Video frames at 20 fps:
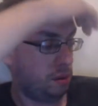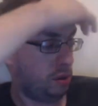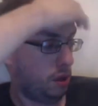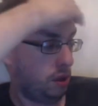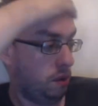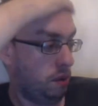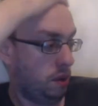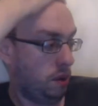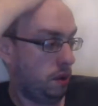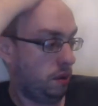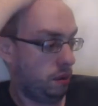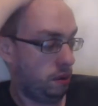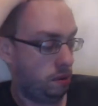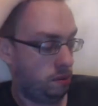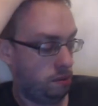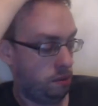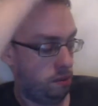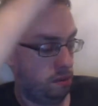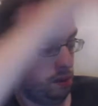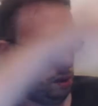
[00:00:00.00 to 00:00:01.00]
So, you know, we're,
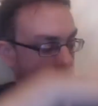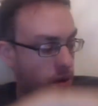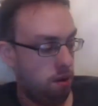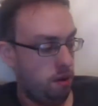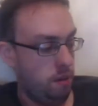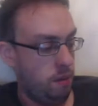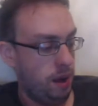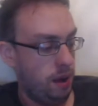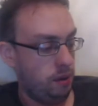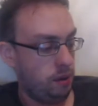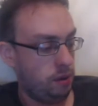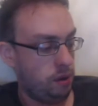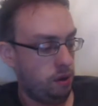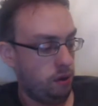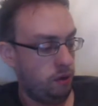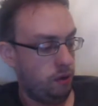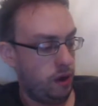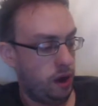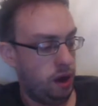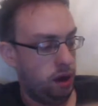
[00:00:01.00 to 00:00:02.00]
we're doing well so
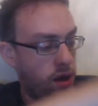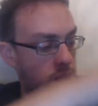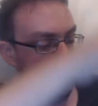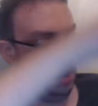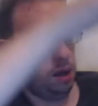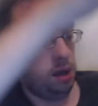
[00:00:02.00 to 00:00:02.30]
far.